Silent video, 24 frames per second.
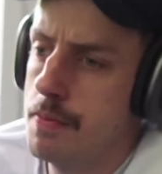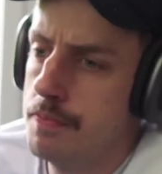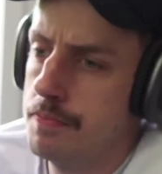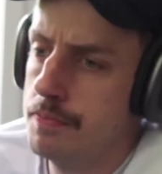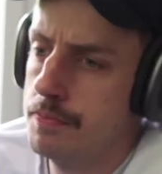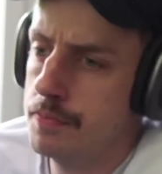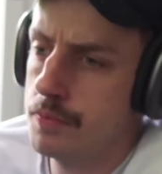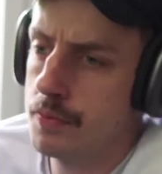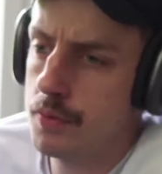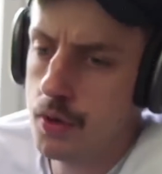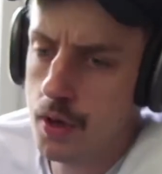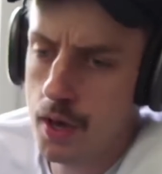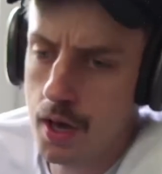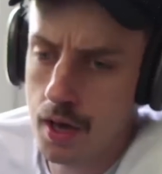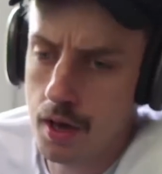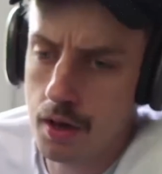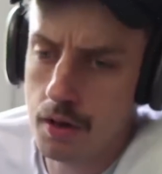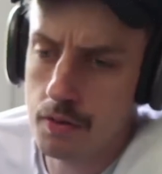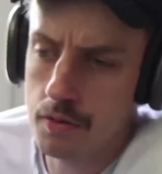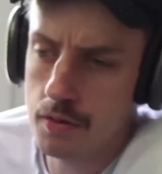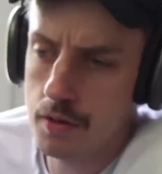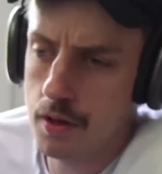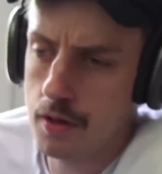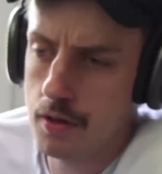Yeah,
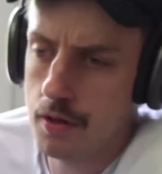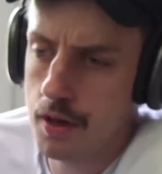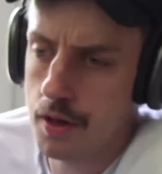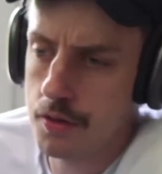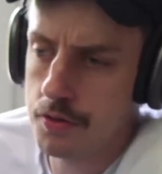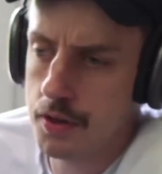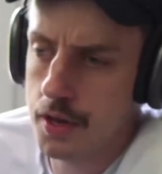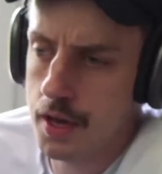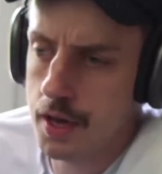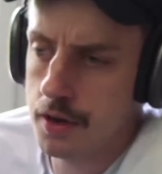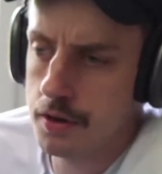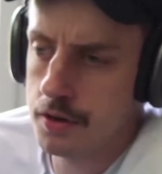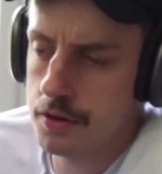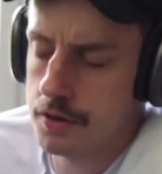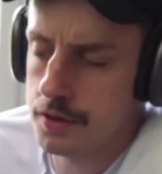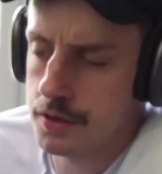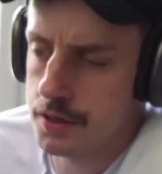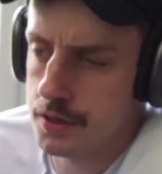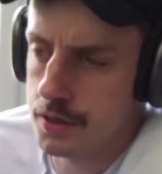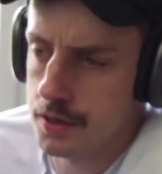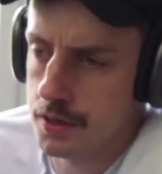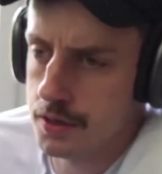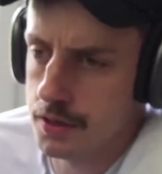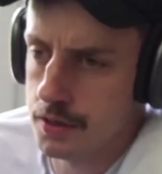at the end of the
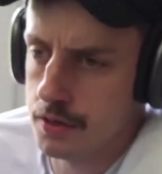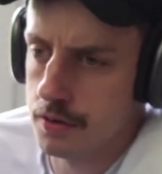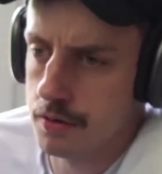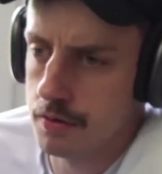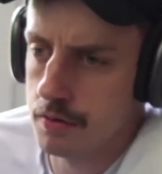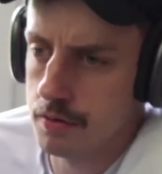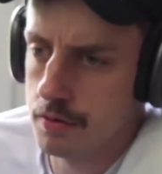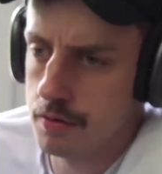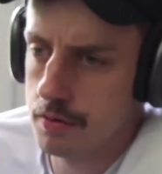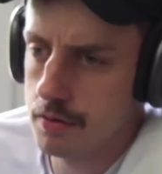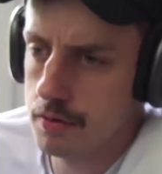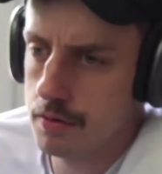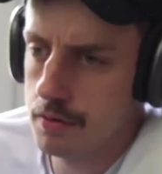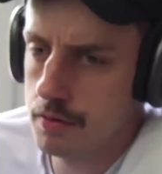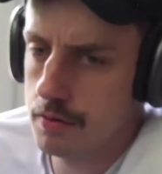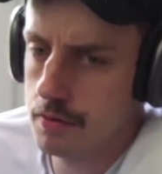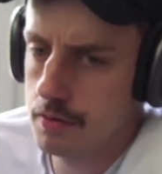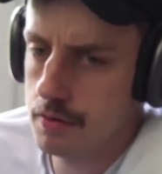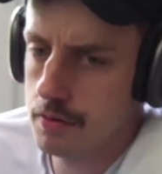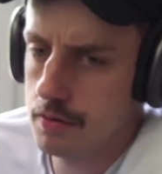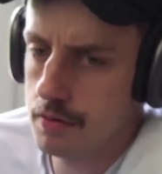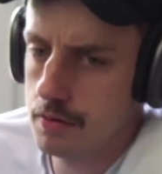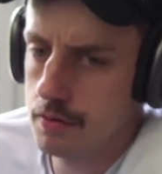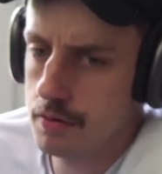season,
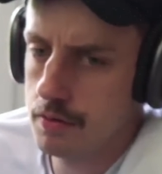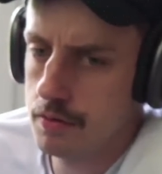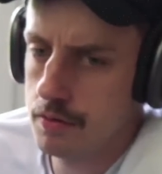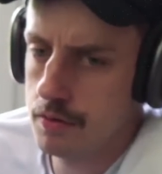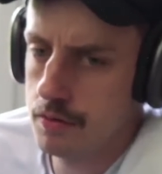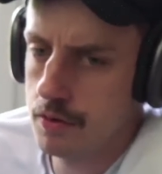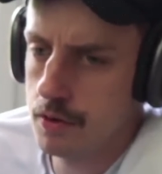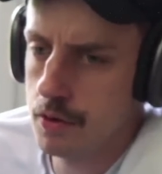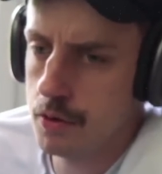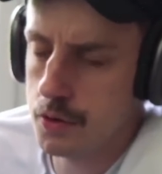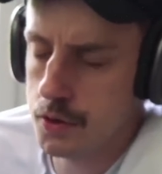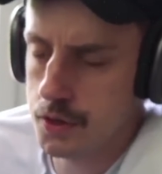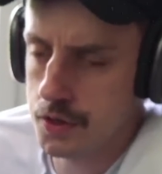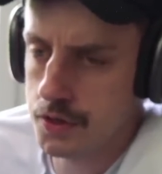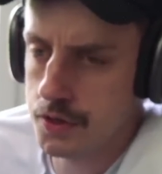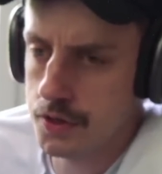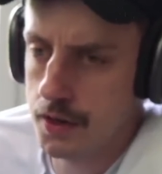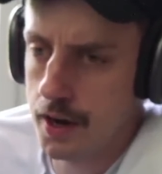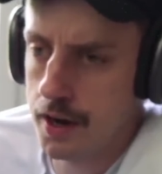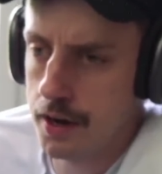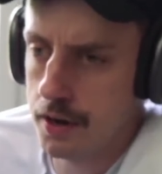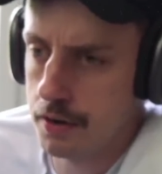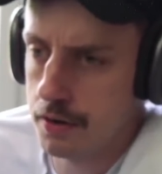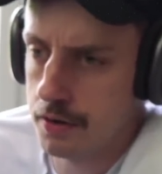it was
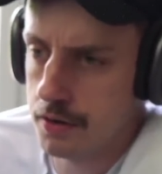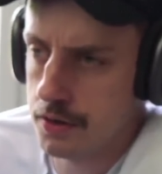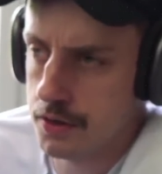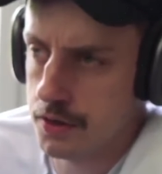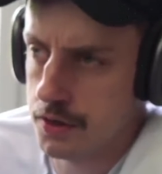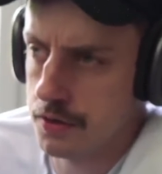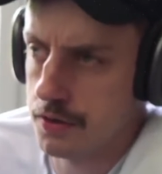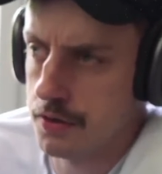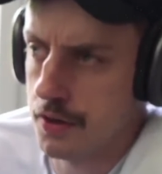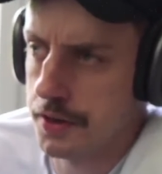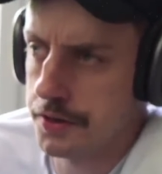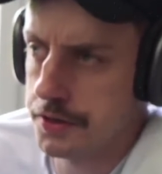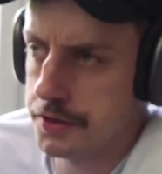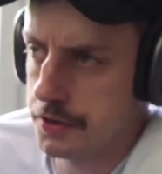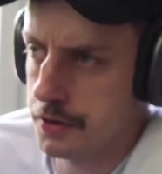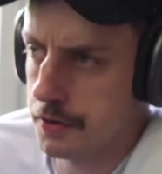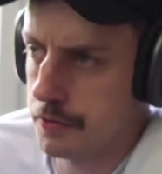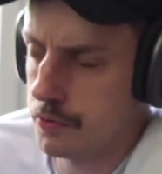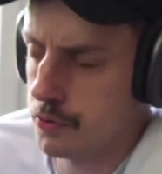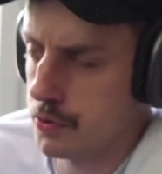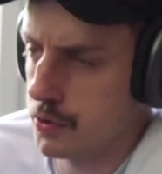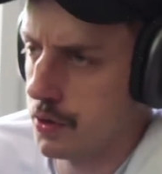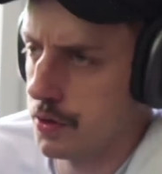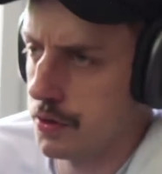exciting because you thought
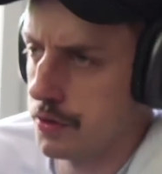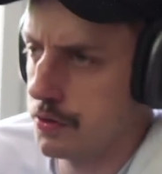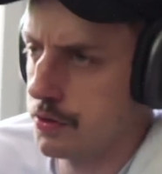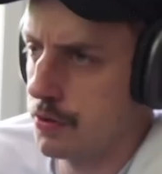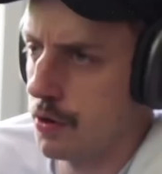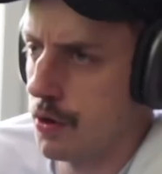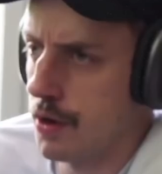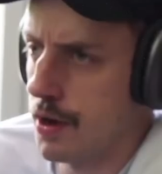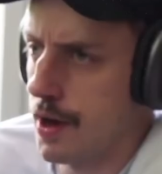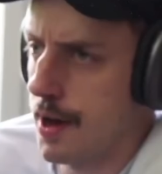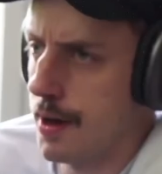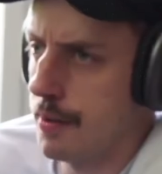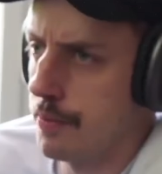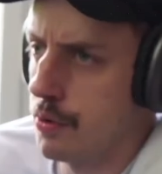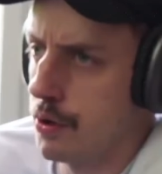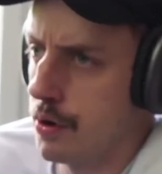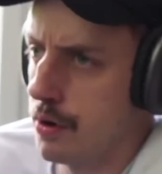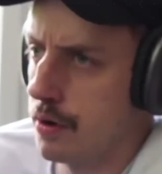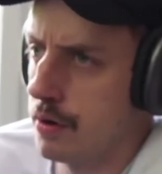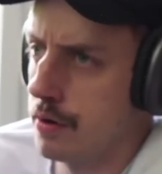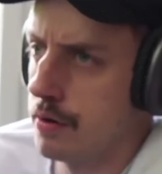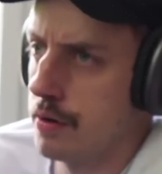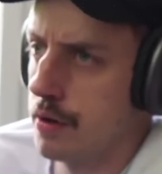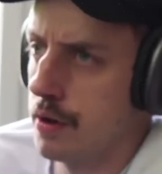stuff was going to start
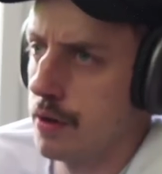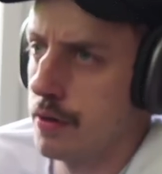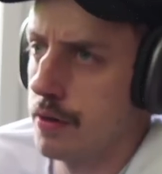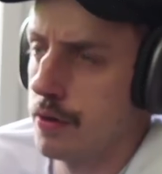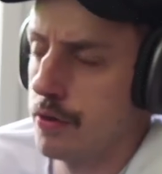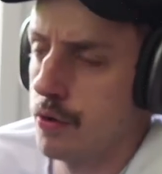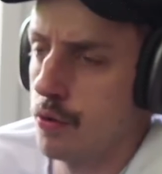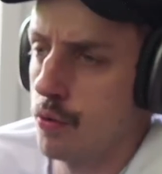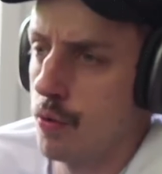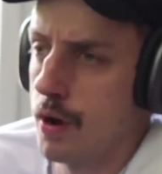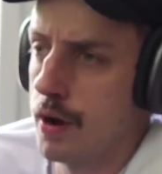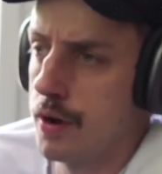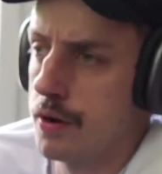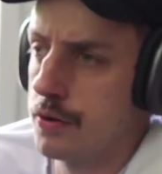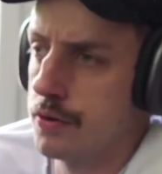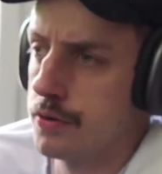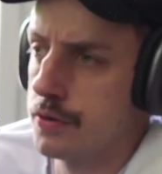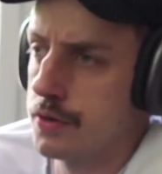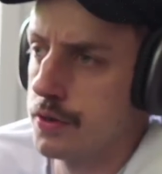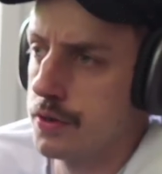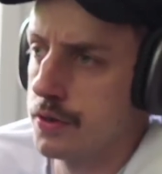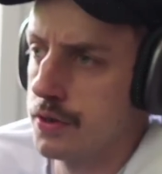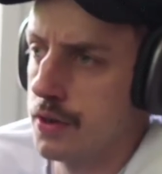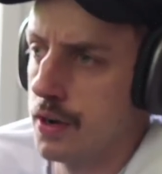happening, and then the writers
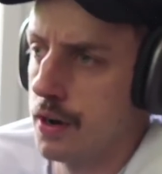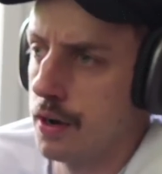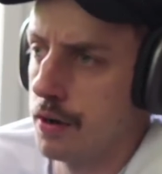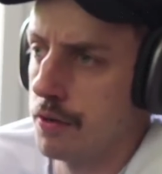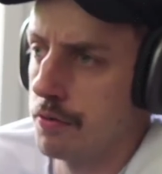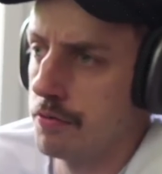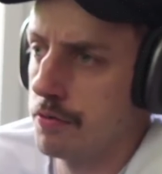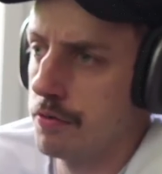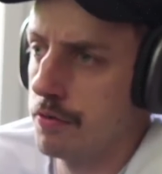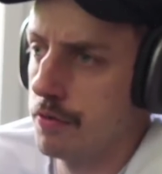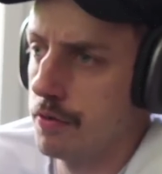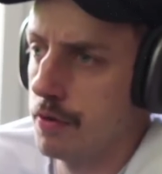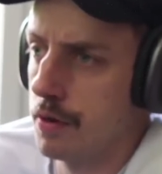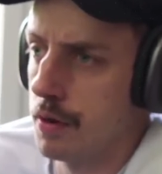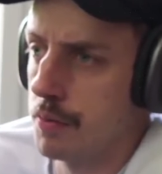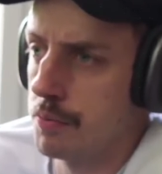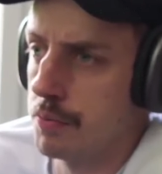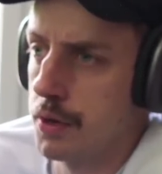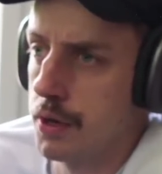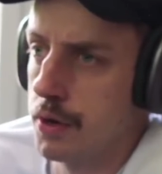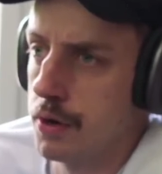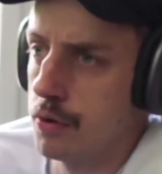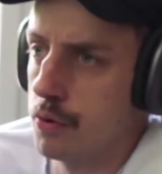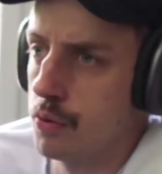just kind of
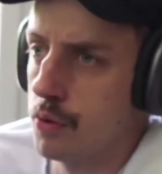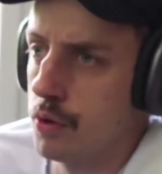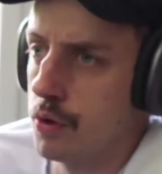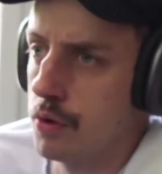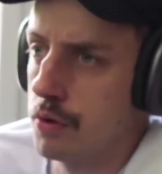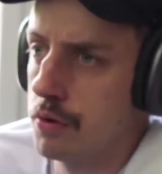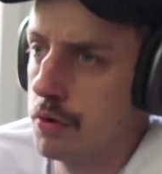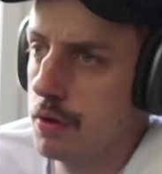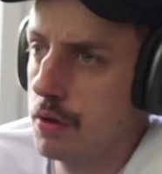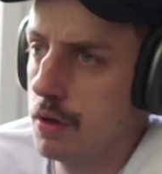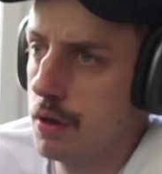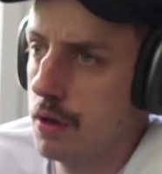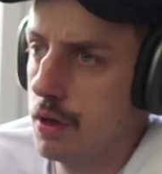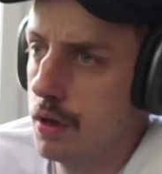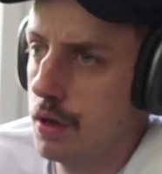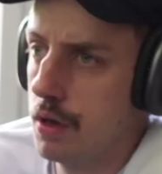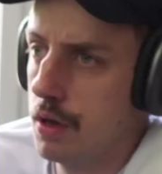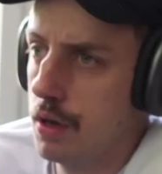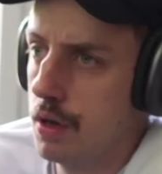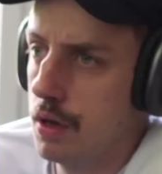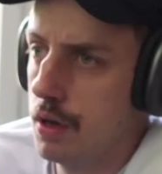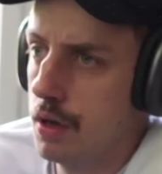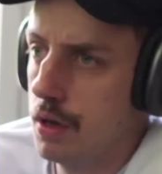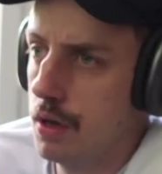immediately
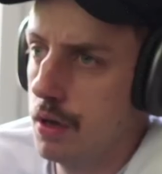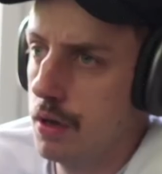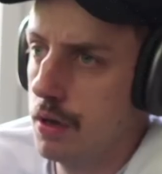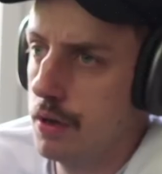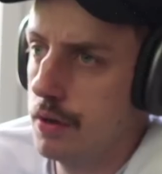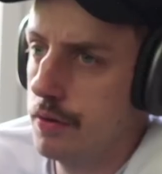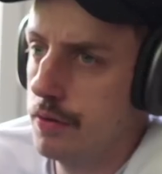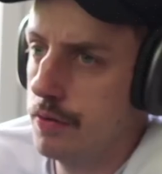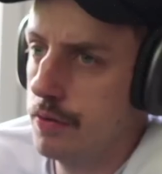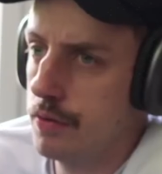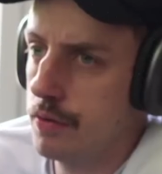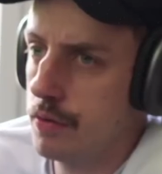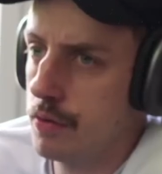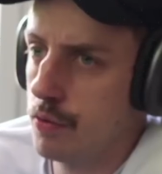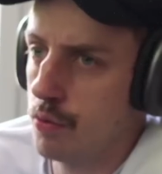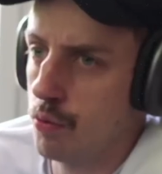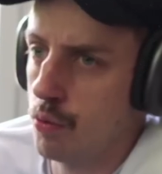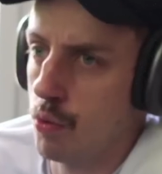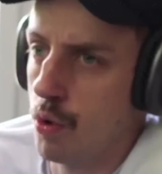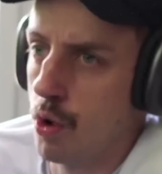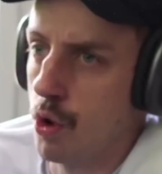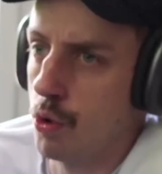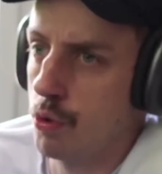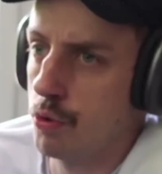
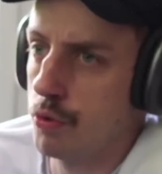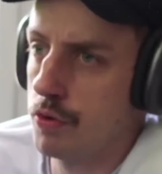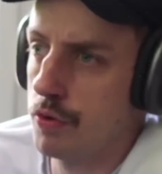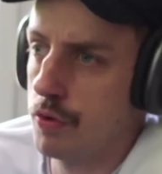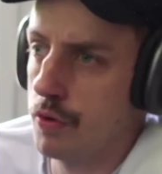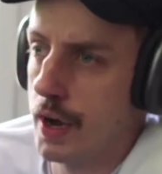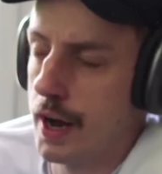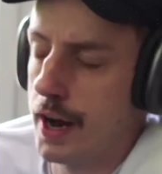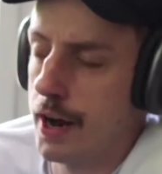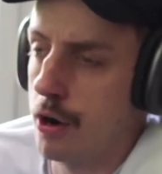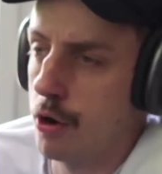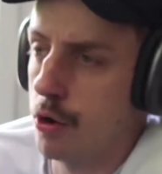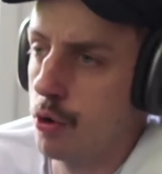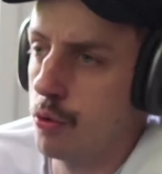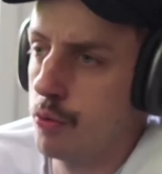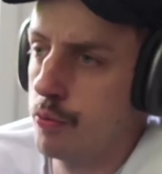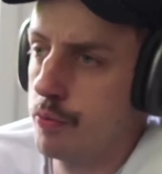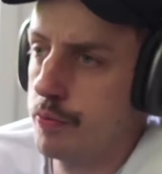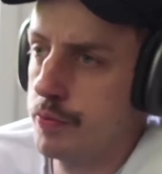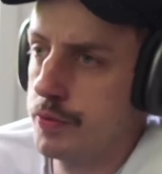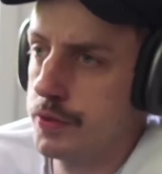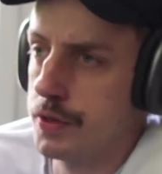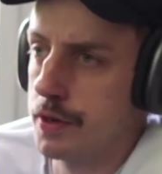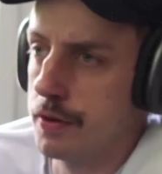wrote how
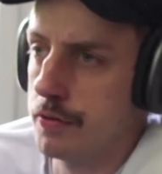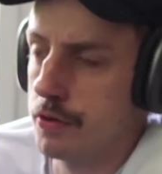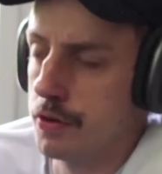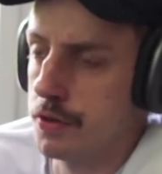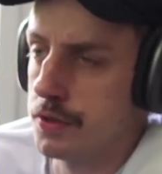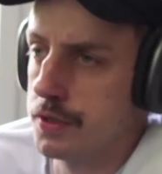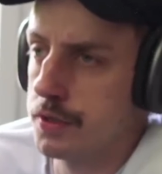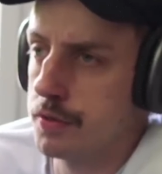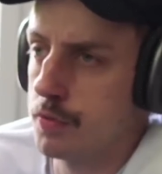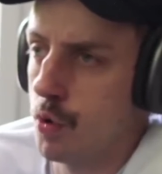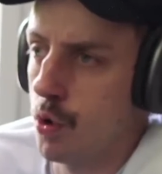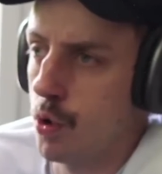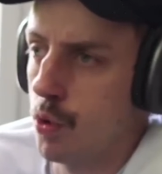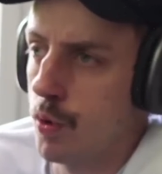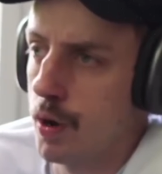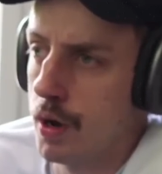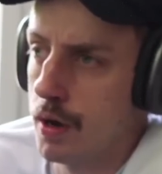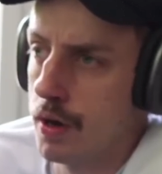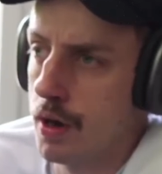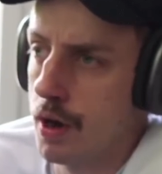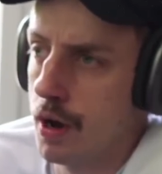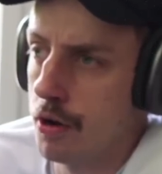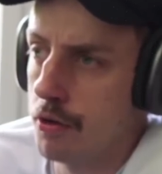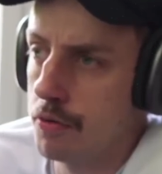stuff could slow way
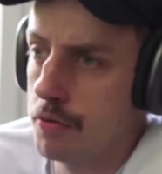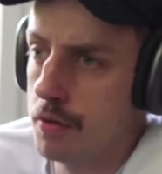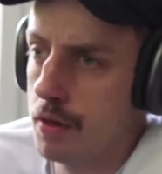down.